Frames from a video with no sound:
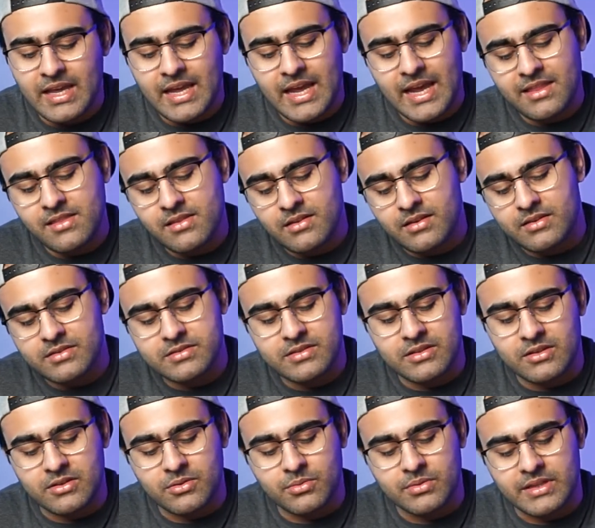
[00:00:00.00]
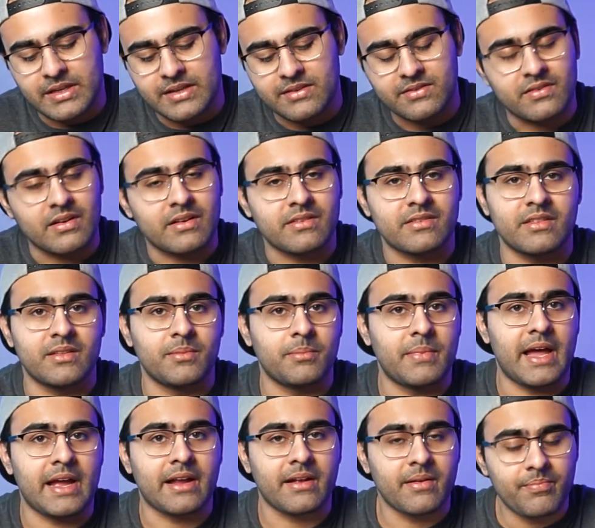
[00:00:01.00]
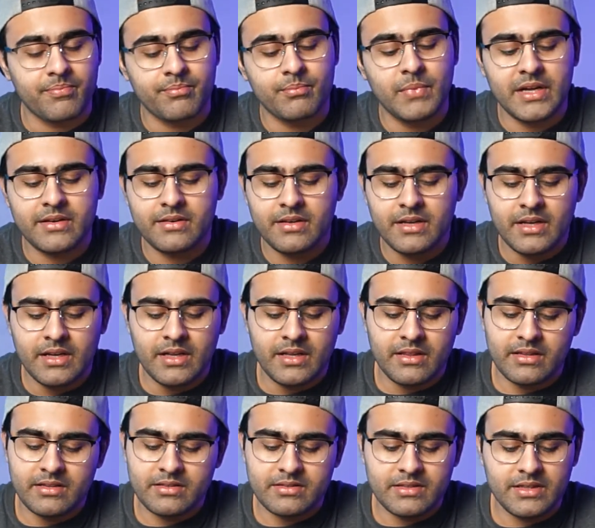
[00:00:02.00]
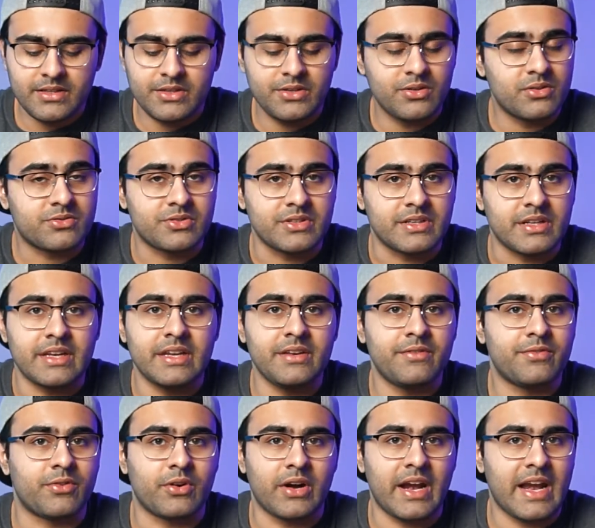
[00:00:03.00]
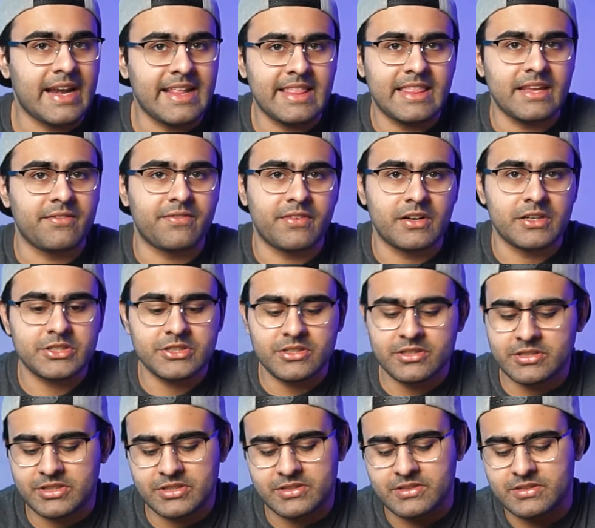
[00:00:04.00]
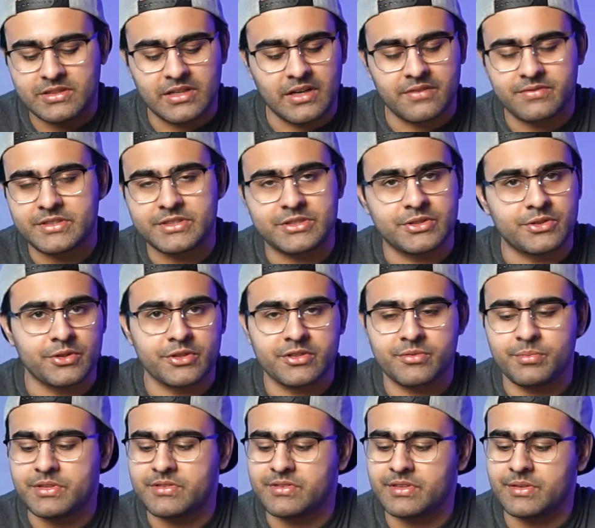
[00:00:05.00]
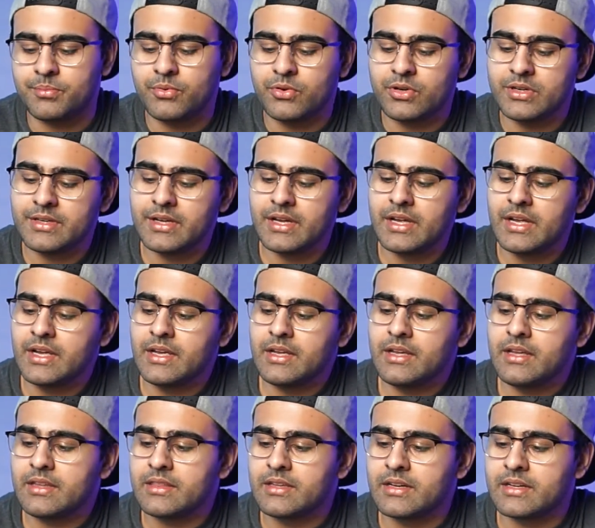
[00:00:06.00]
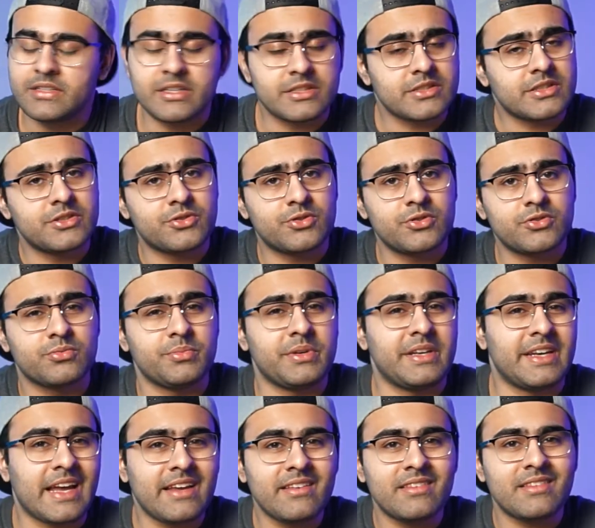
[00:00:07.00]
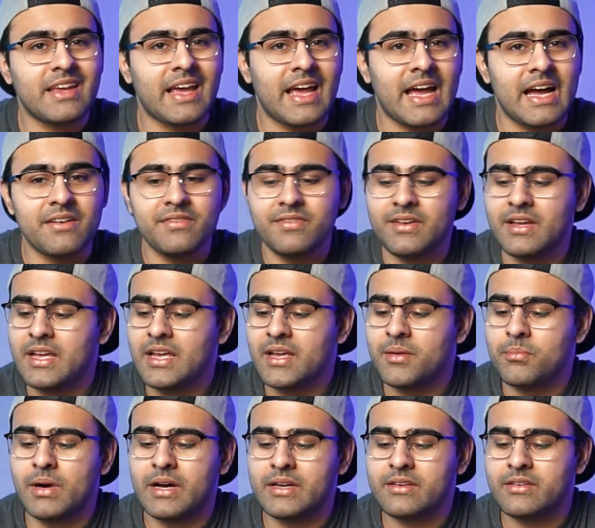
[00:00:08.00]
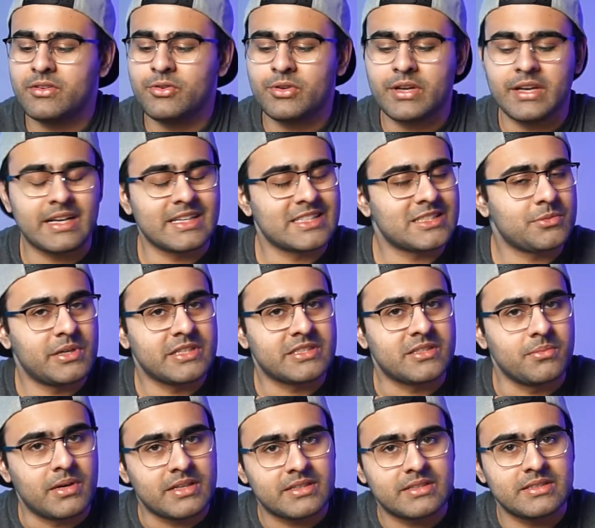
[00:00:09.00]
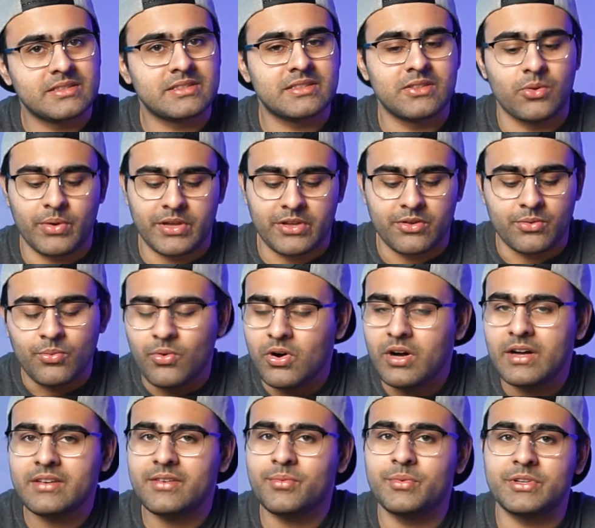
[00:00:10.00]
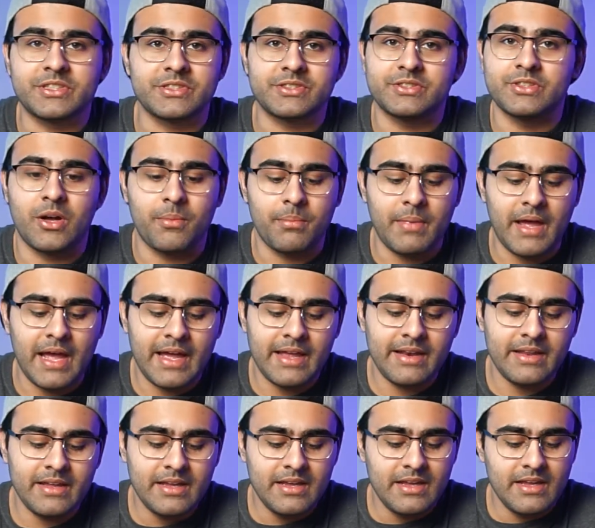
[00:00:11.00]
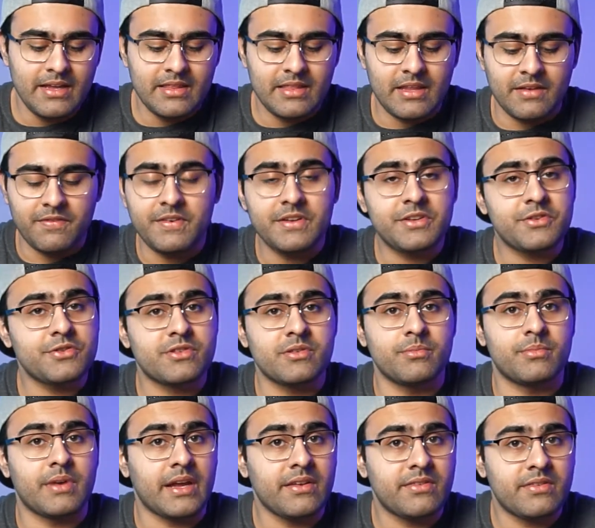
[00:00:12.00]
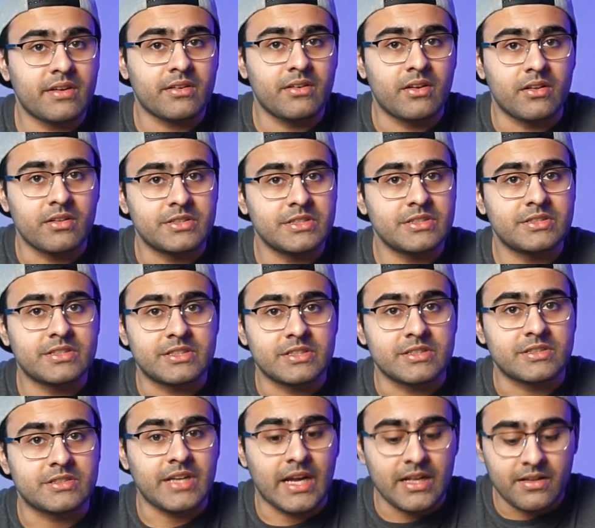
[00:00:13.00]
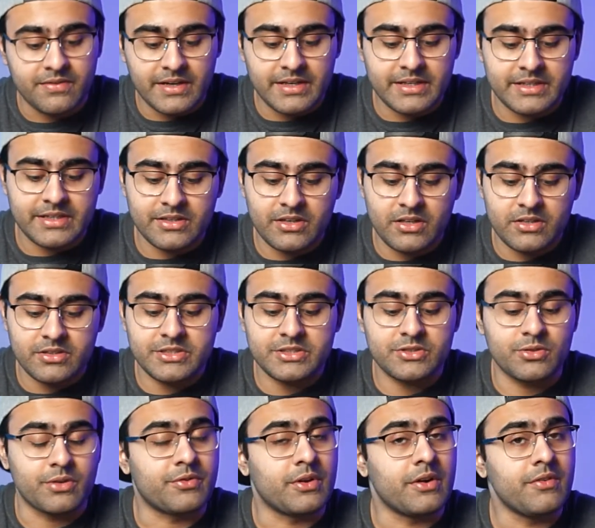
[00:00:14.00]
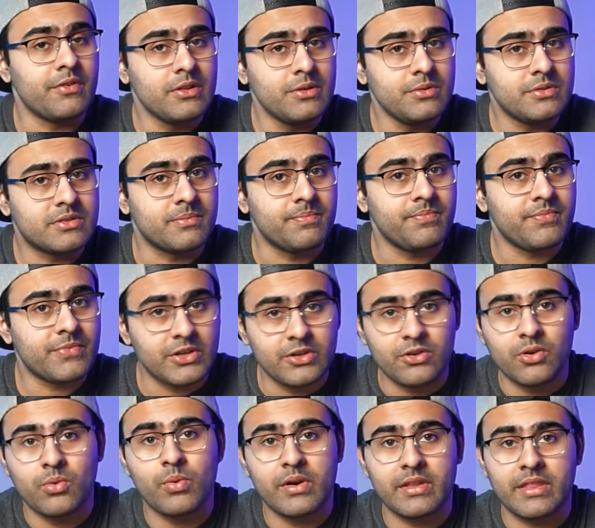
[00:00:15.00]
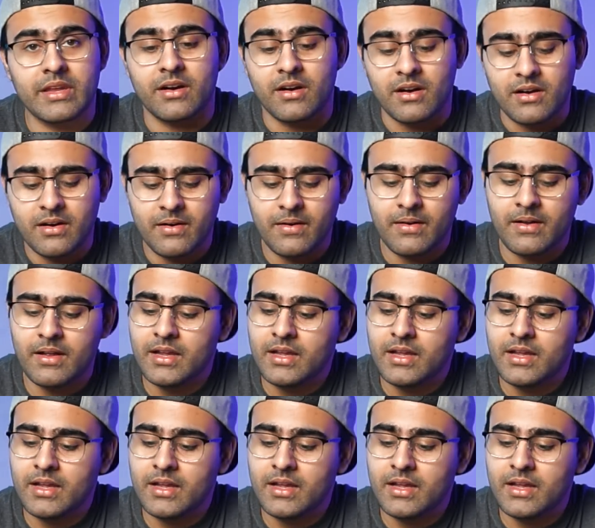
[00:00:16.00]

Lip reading: and the little silicone thing sucks in the back. But this thing you don't really need for anything functional, it just covers your USB-C port. The touch controls would be nice to have, but you can customize the buttons the way you want, which is not bad. They feature some nice technology such as tile finding technology, so if you ever lose them, you know where they are.